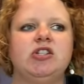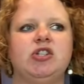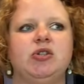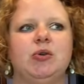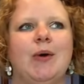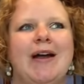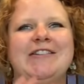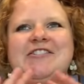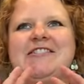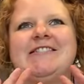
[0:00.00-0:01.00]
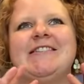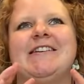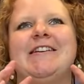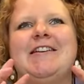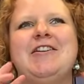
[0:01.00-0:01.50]
to just,
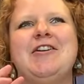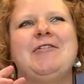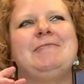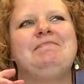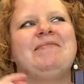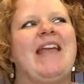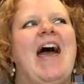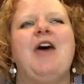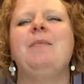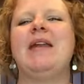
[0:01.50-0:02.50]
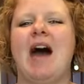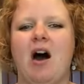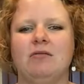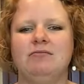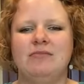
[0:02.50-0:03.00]
help it
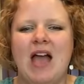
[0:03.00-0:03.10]
out.